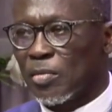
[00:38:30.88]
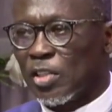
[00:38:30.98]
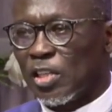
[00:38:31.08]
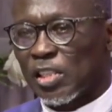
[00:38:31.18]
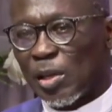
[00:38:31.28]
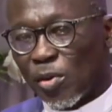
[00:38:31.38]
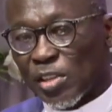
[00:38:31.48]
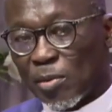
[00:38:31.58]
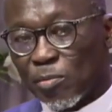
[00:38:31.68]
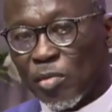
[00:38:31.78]
Some of
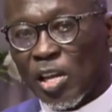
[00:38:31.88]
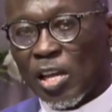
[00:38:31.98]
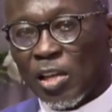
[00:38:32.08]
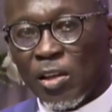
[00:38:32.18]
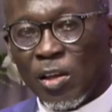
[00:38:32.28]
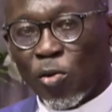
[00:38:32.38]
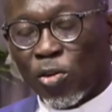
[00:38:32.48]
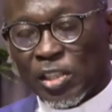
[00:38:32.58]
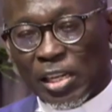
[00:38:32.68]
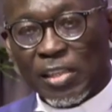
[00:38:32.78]
them
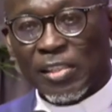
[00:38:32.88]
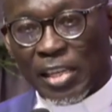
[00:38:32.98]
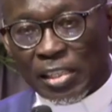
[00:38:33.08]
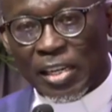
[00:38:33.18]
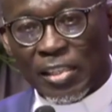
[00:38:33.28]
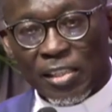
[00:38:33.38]
contain sentences,